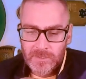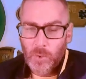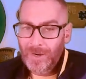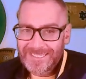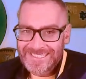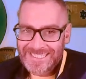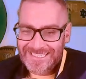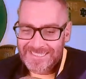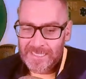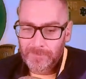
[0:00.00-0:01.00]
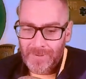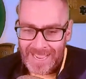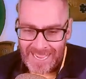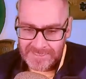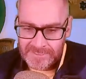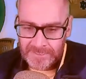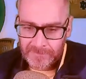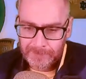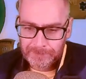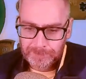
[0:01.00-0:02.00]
26th in passing,